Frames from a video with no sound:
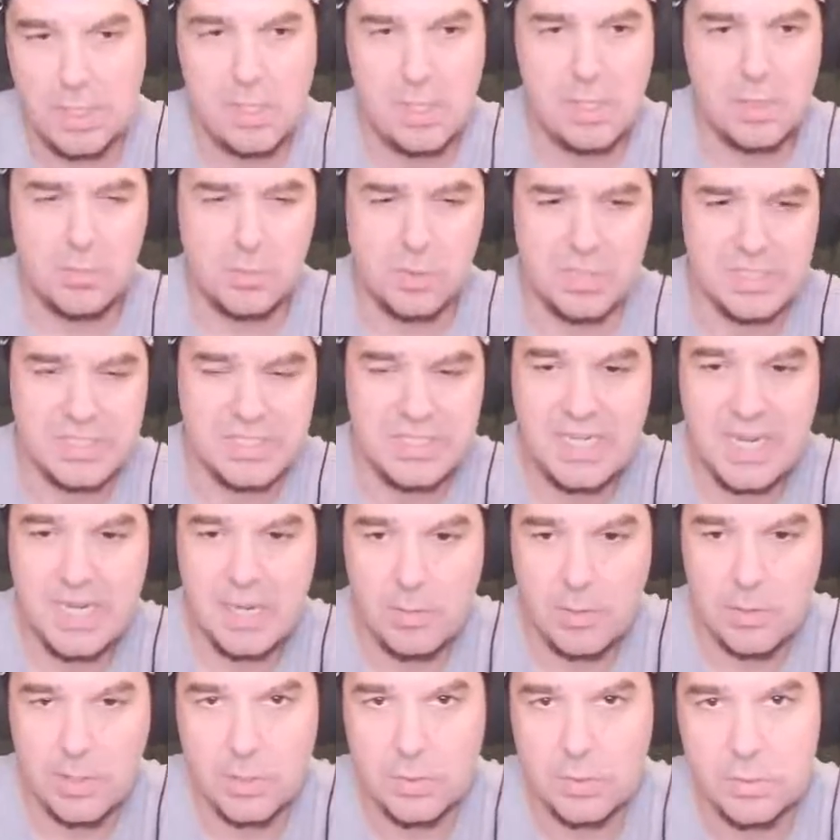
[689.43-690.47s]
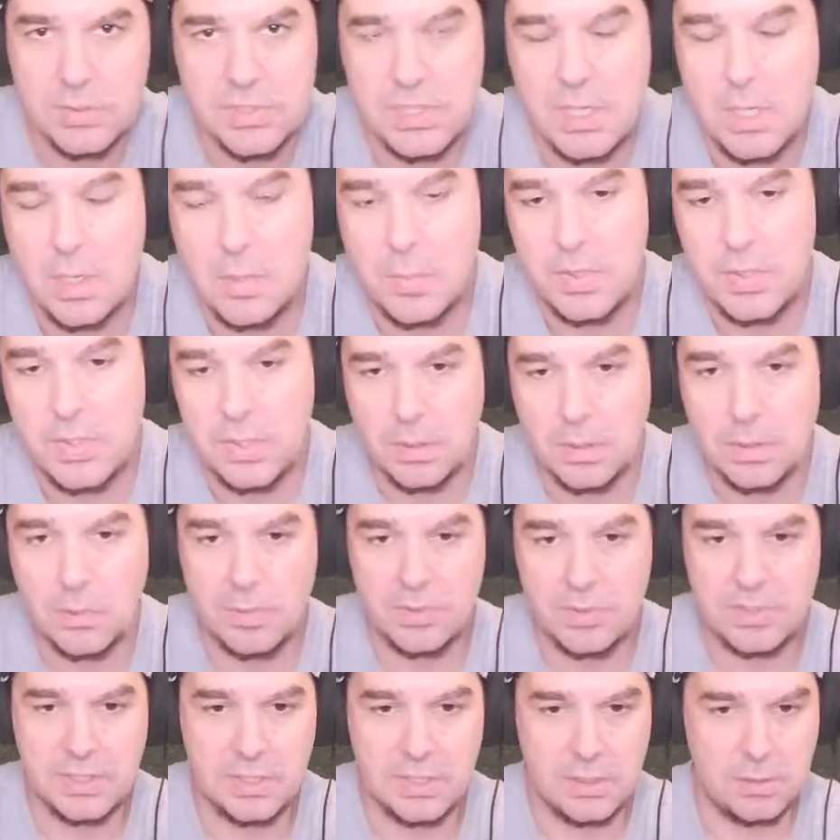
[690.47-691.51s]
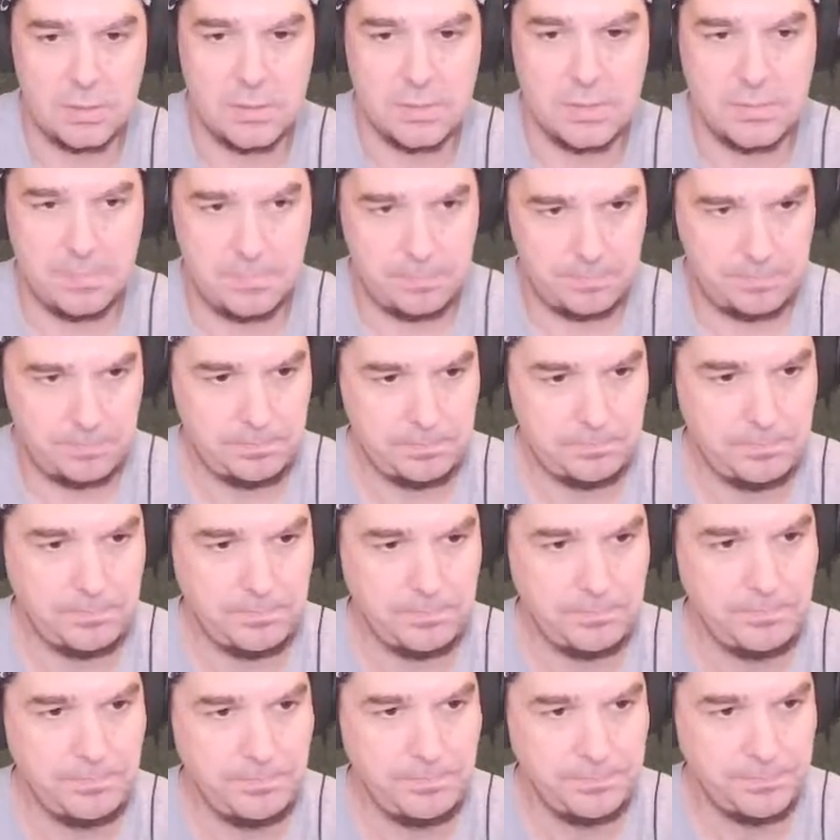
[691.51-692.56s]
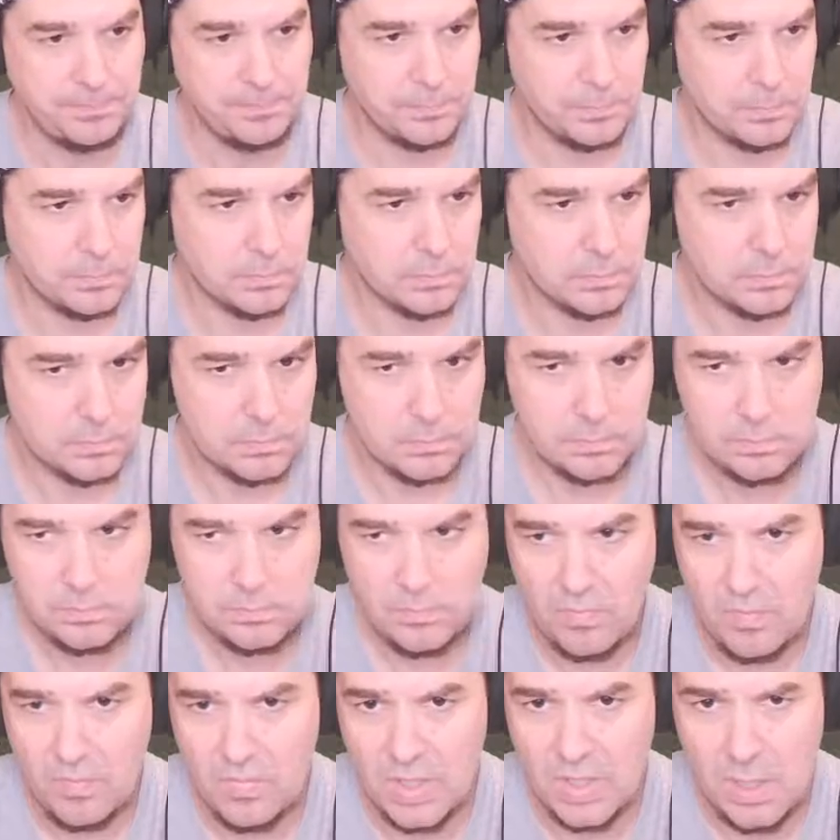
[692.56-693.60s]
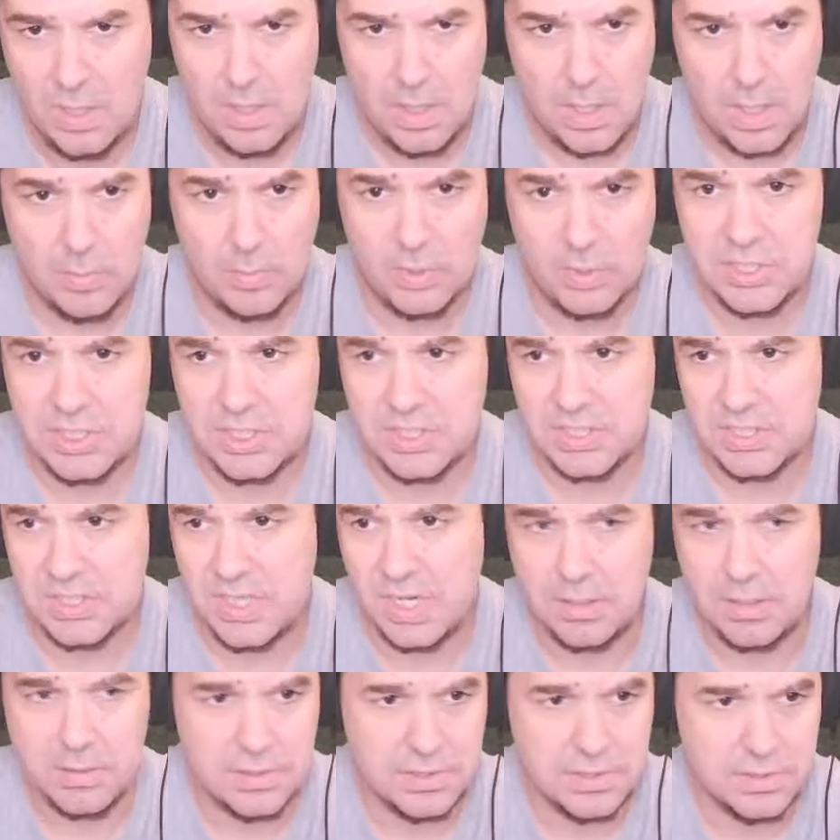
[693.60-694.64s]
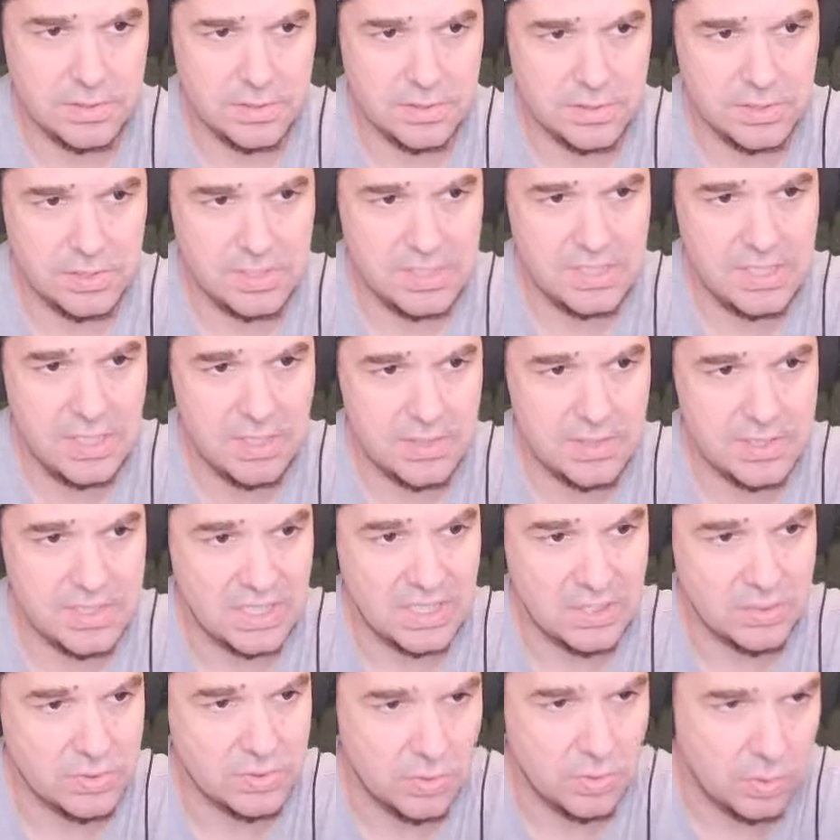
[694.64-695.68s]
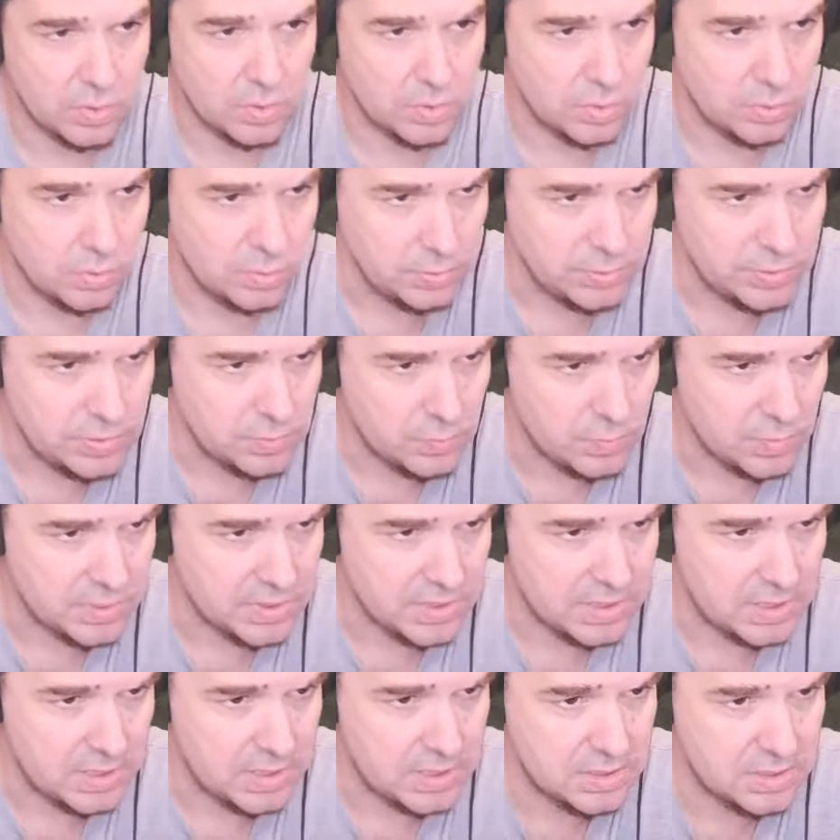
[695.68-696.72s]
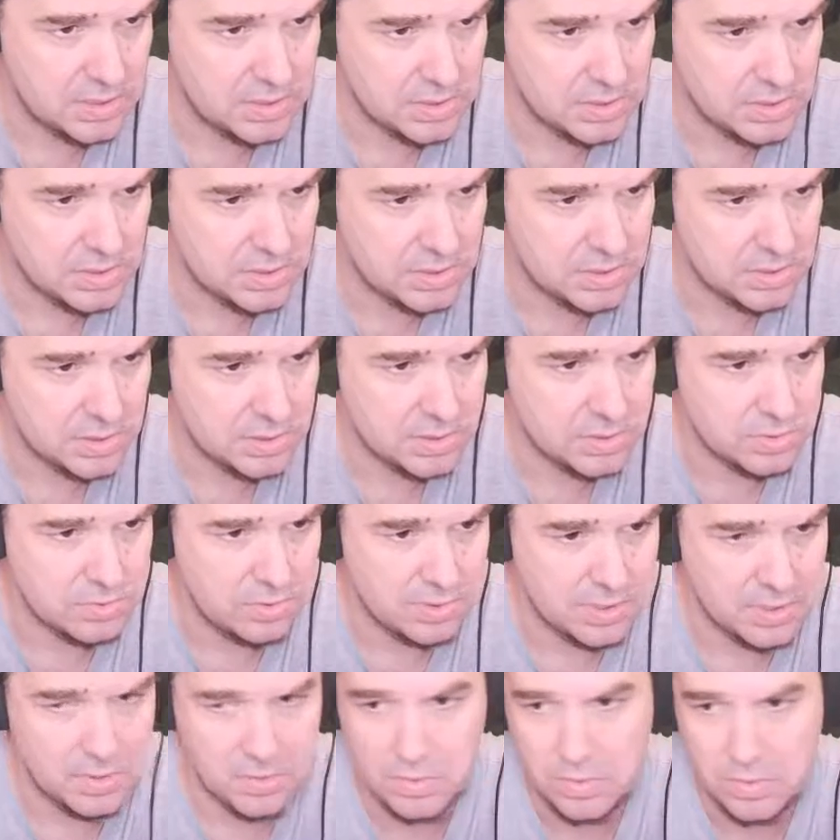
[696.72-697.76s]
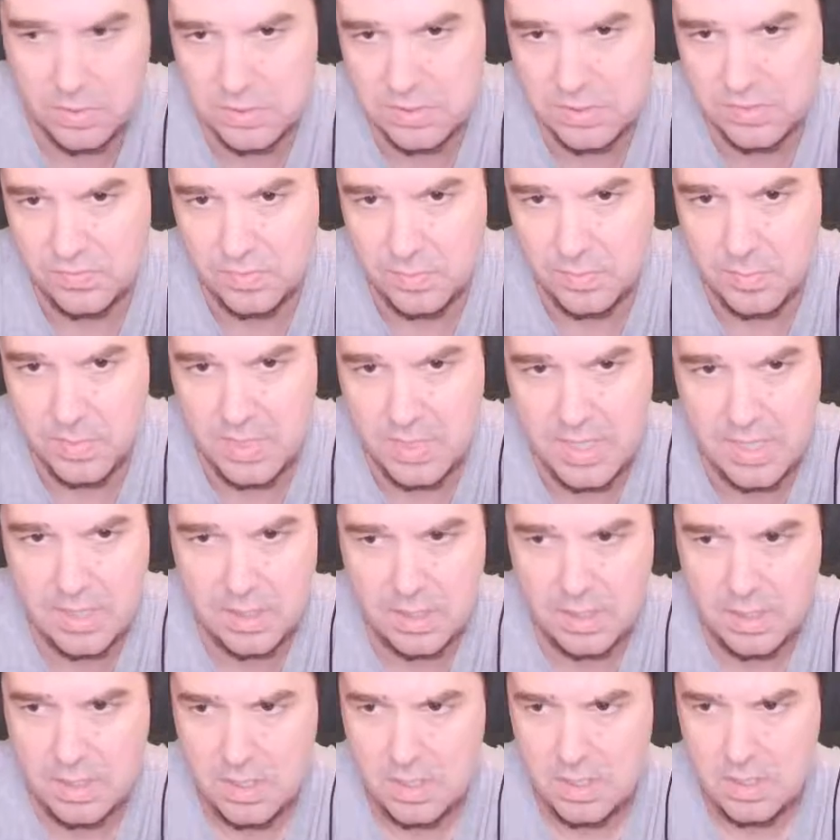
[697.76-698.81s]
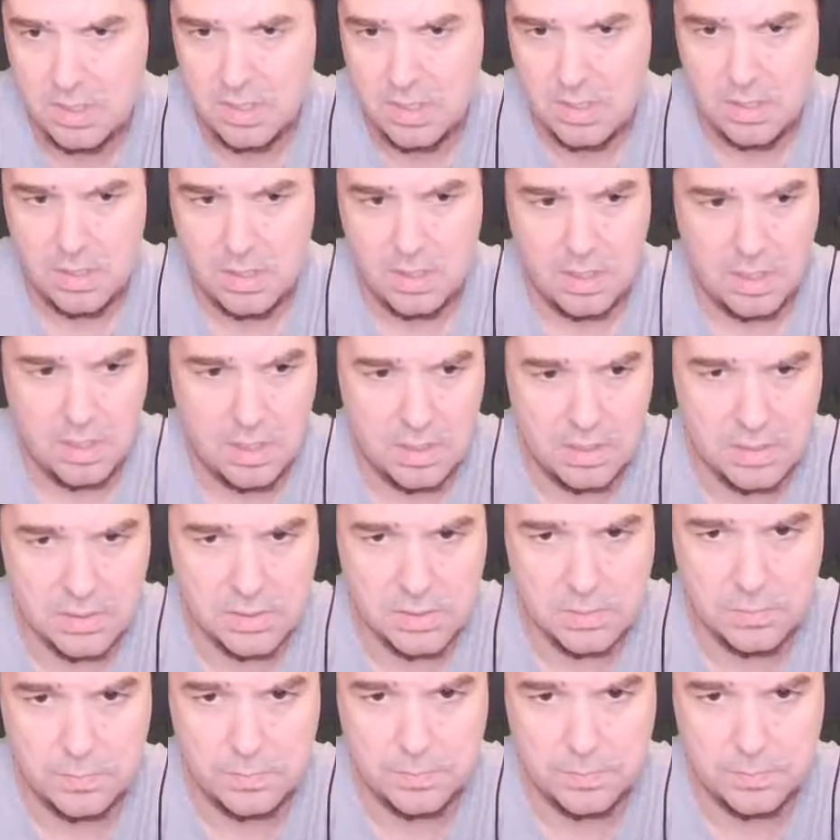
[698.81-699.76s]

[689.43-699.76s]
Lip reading: I'm going to see how it goes uphill with the gears. And we're going to check the tires. So you see how the tires are all cold. 110s straight across, front and back. Let's go.